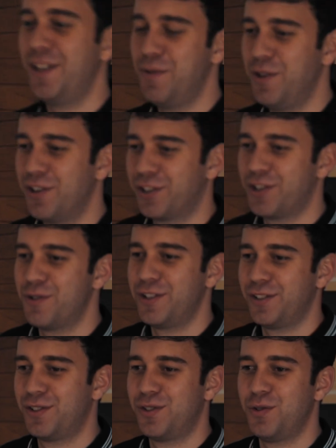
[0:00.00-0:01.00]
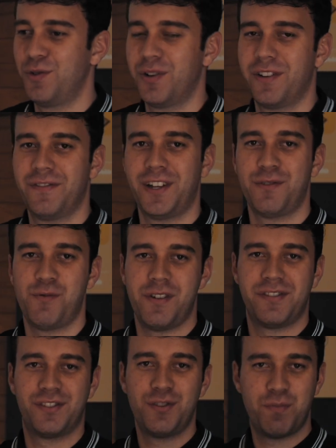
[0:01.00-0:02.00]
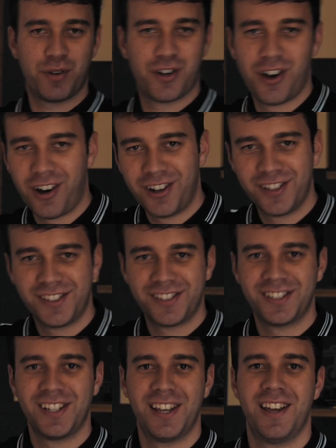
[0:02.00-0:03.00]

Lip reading: we are going to an event with Supercars.